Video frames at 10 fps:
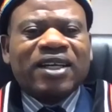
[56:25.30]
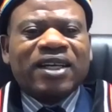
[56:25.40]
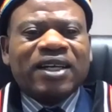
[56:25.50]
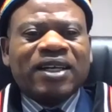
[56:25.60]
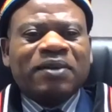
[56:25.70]

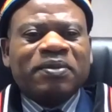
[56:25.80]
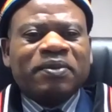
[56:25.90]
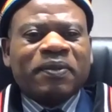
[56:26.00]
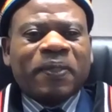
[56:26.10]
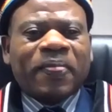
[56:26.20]

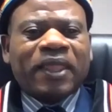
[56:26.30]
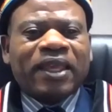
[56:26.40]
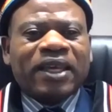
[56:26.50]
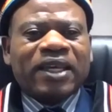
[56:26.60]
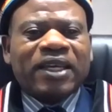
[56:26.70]
a
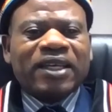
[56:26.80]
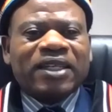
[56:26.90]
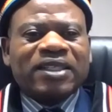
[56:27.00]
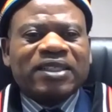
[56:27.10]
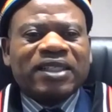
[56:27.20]

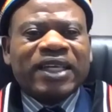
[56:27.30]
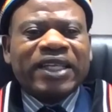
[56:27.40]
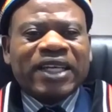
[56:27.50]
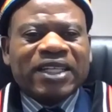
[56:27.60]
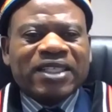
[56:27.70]

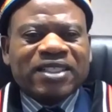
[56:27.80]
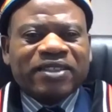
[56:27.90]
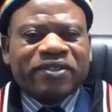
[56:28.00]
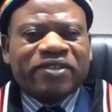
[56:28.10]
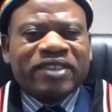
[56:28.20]

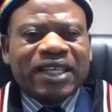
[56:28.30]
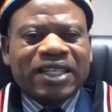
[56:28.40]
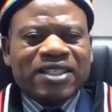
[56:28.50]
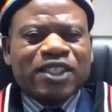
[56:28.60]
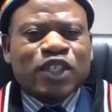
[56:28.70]
narrative
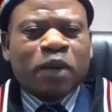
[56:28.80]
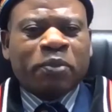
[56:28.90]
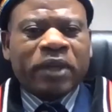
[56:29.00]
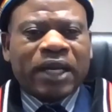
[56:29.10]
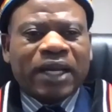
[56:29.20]
that is
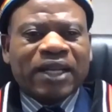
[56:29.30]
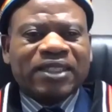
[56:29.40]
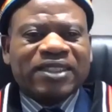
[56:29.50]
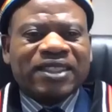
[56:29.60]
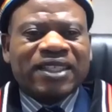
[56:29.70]
topical.
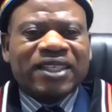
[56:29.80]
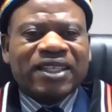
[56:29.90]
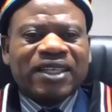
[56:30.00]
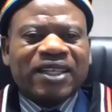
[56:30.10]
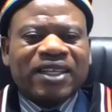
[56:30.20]

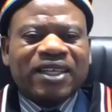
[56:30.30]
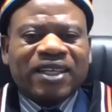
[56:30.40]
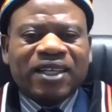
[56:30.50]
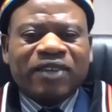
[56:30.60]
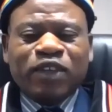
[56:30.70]

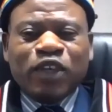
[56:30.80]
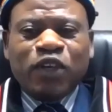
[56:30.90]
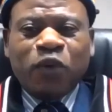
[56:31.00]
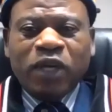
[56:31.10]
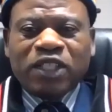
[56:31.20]
If you don't
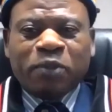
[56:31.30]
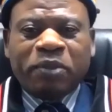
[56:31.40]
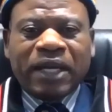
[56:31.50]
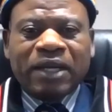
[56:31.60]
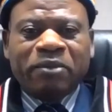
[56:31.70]
know what
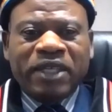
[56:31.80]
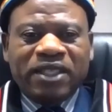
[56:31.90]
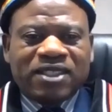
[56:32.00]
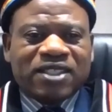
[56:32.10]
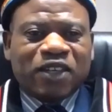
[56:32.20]
topical
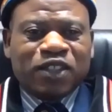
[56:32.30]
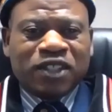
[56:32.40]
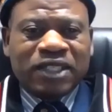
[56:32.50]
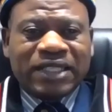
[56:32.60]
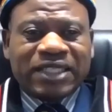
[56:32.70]
means, go
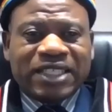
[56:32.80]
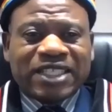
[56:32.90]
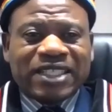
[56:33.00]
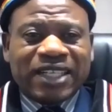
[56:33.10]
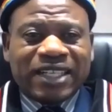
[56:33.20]
to the
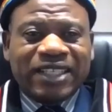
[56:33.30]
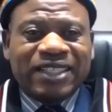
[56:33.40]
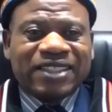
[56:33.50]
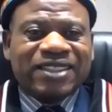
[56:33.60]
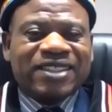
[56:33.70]
dictionary.
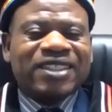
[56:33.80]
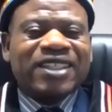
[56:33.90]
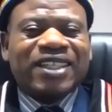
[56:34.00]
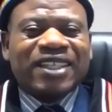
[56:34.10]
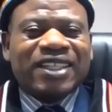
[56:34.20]

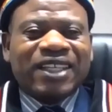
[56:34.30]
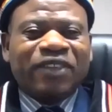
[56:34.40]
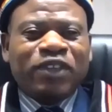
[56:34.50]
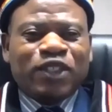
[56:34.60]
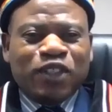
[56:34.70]

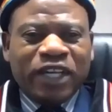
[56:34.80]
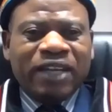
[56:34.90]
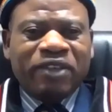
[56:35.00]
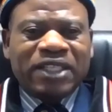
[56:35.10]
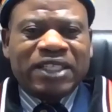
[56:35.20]
If you do not
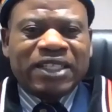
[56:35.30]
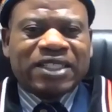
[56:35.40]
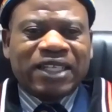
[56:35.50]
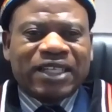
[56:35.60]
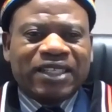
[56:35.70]
have a
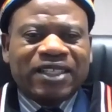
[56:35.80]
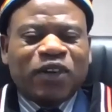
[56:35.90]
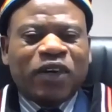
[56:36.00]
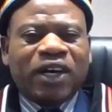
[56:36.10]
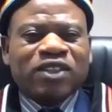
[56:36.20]
dictionary,
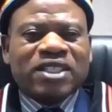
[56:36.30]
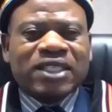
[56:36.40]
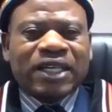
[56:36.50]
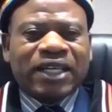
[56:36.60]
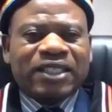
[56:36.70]
go
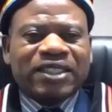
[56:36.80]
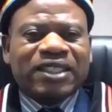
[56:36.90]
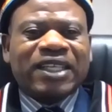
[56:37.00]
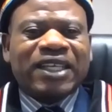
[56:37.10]
outside